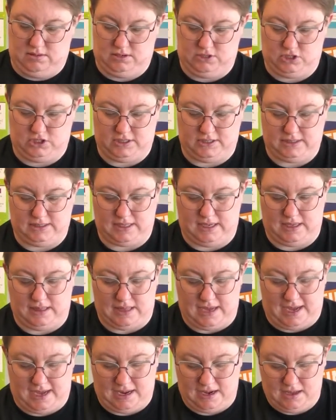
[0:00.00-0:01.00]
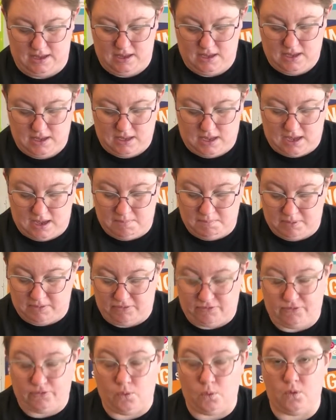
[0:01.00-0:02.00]
Just like that. And
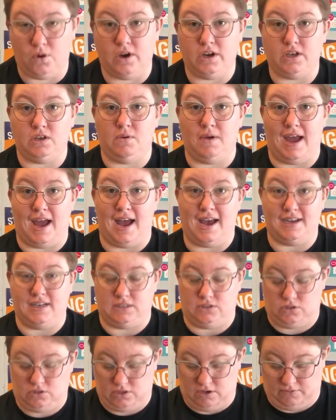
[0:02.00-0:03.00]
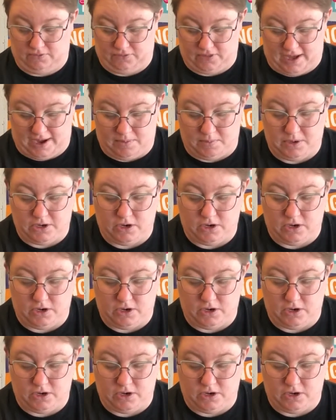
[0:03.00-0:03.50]
before you add it to your flour,